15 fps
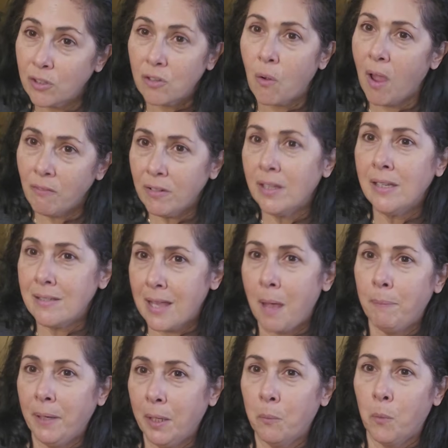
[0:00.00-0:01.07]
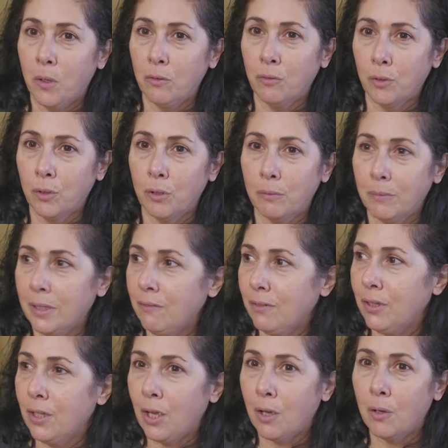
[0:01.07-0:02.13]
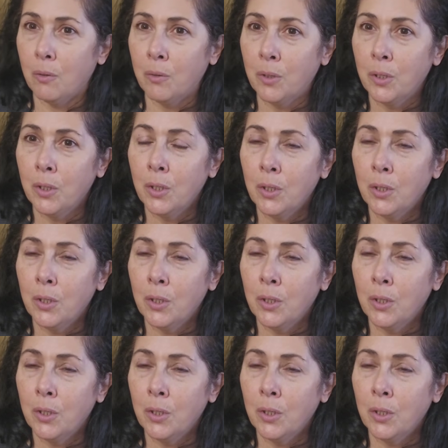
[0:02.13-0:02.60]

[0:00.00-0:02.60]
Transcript: So everything is happening in one room, even though,